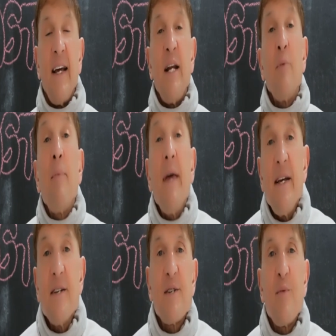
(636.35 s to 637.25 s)
it
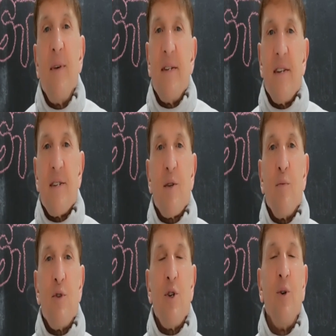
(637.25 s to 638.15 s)
appears to be
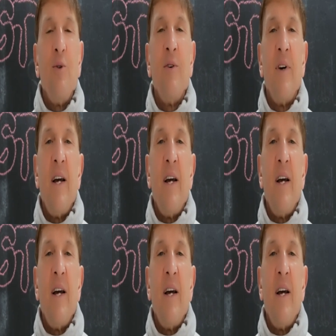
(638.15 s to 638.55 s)
system two,